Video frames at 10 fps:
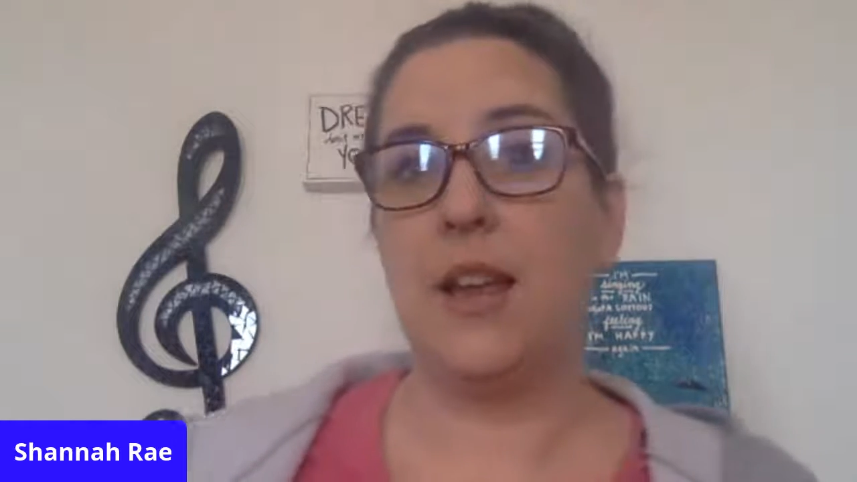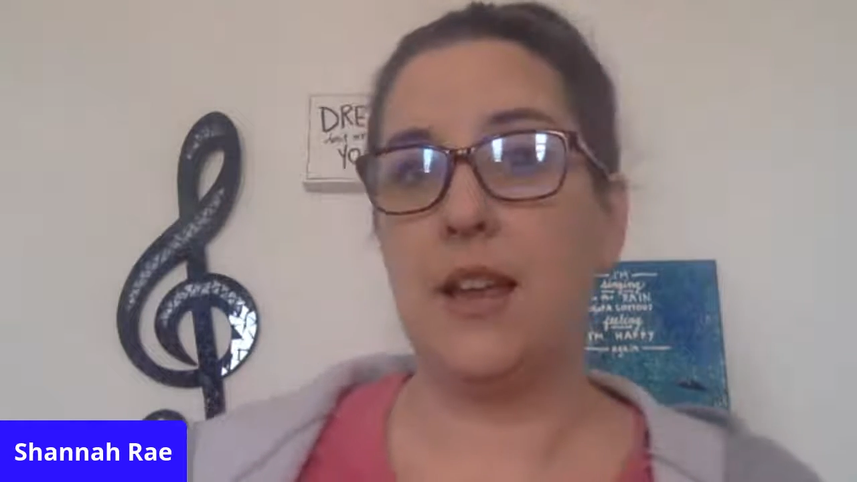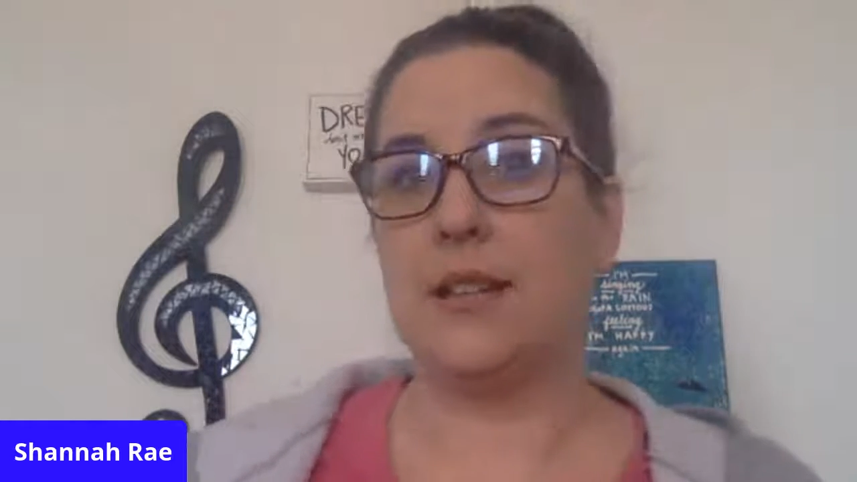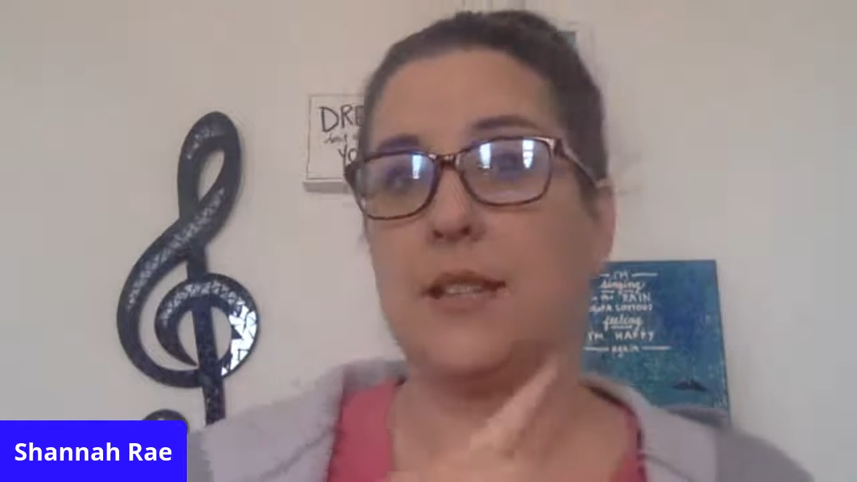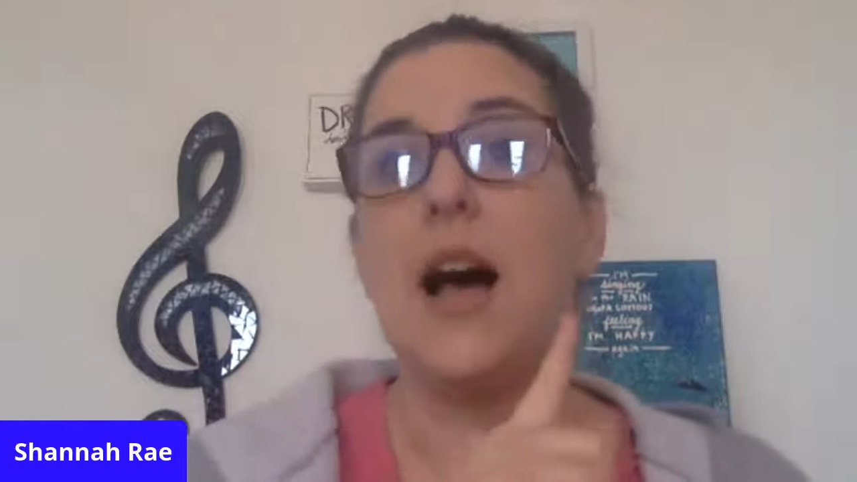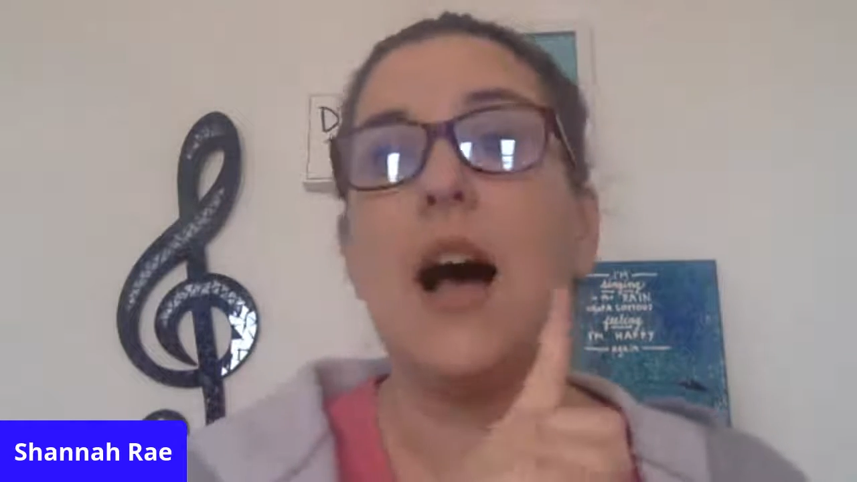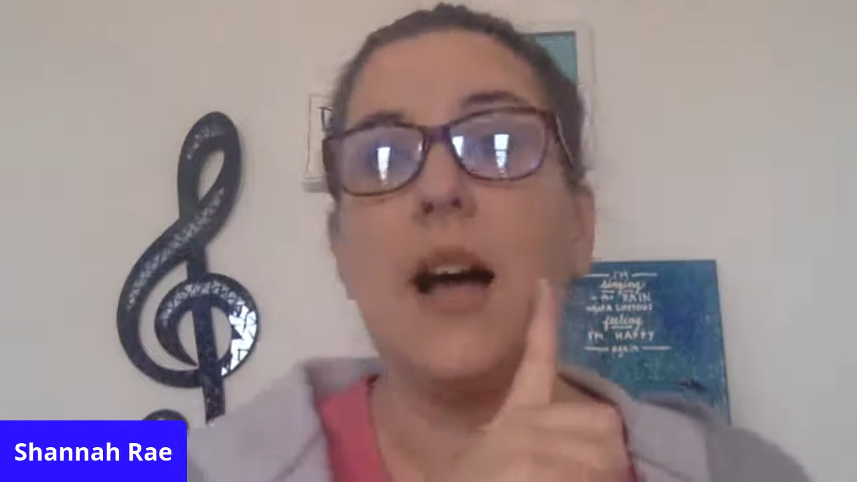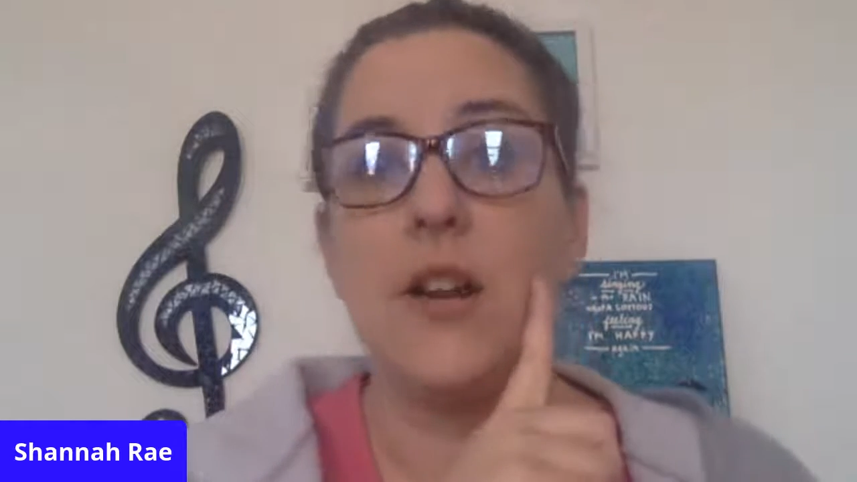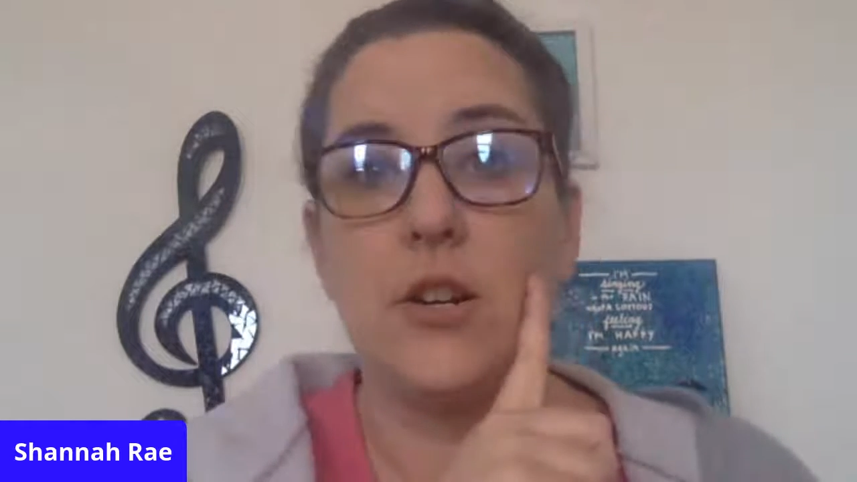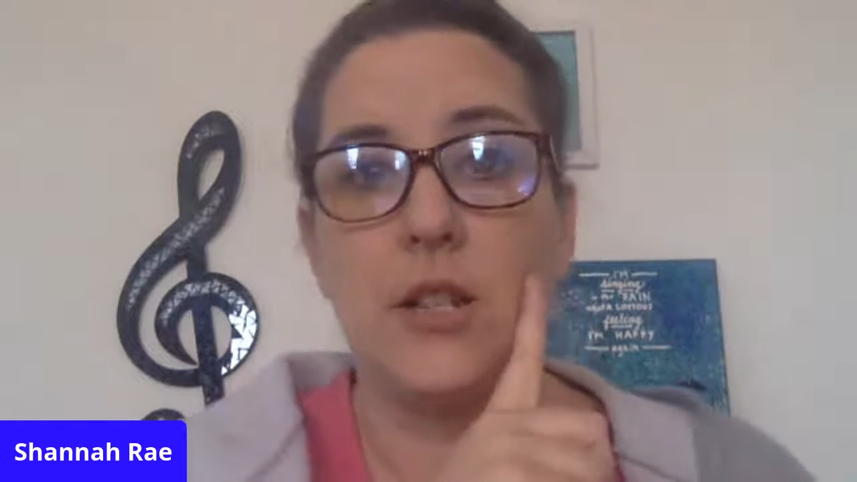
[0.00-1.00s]
is
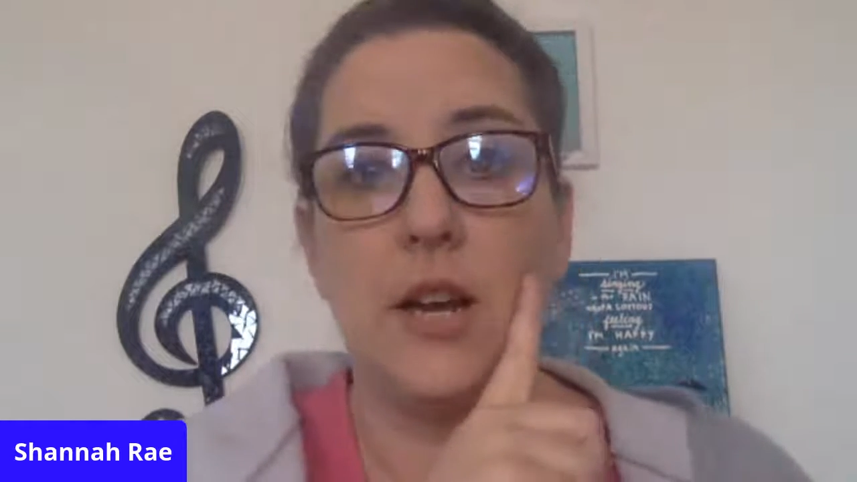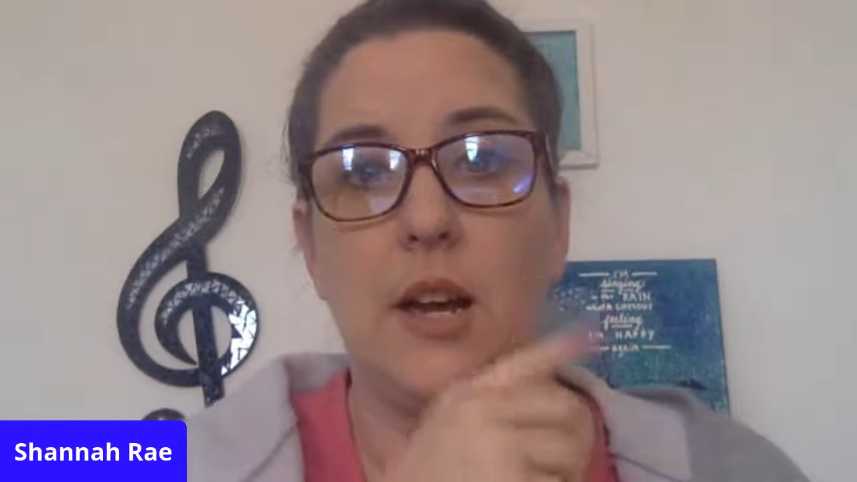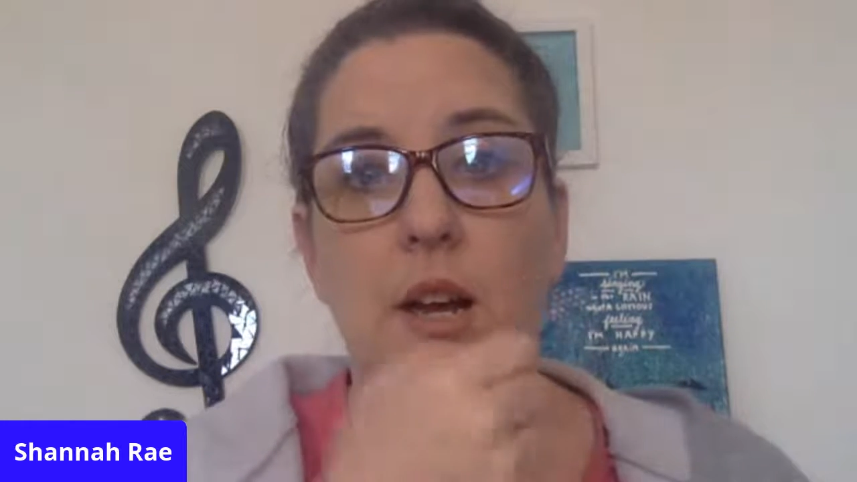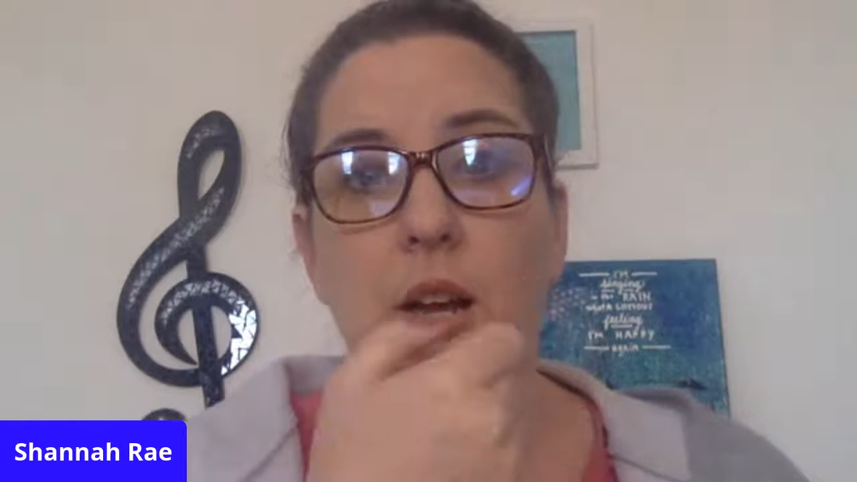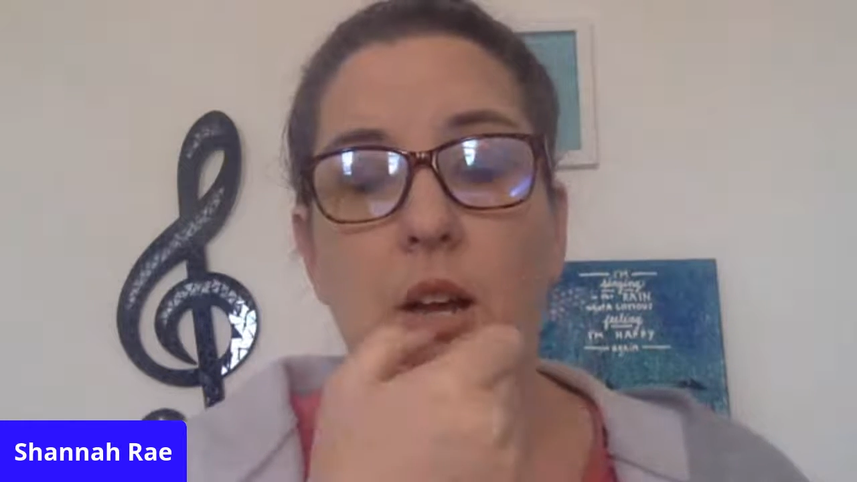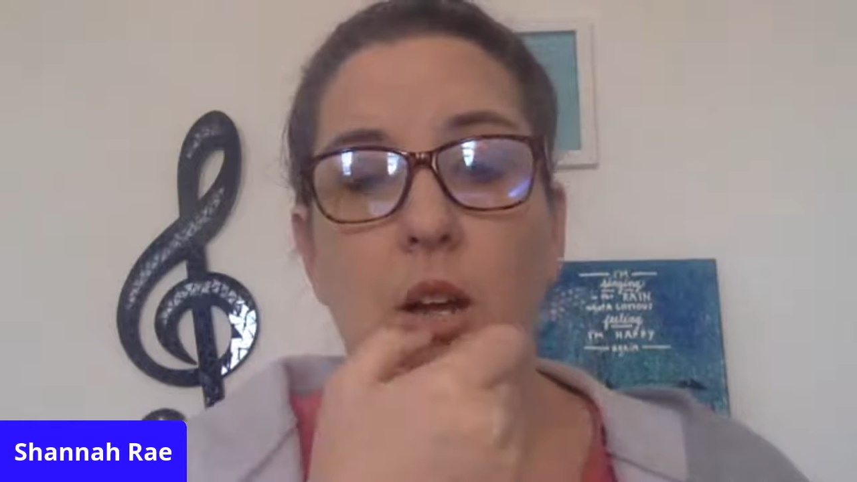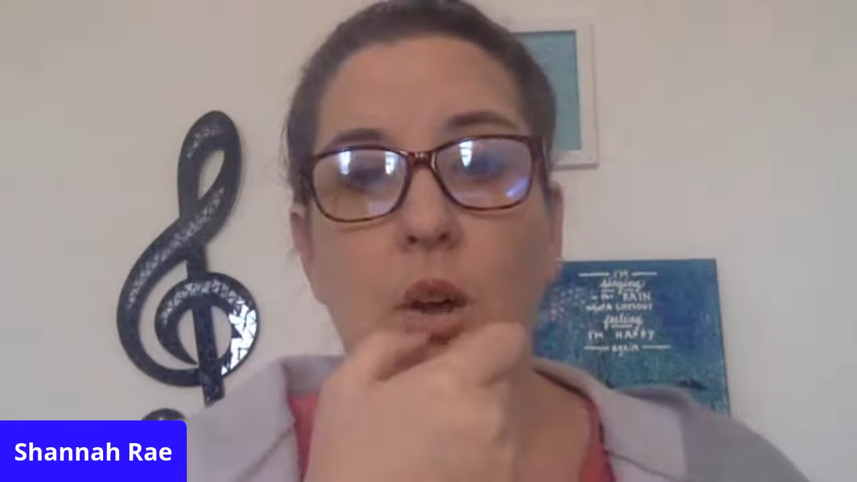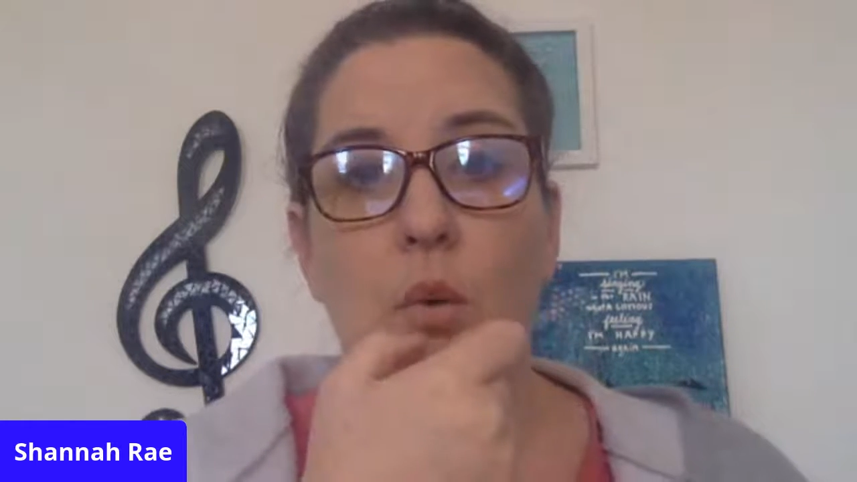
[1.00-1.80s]
higher tongue,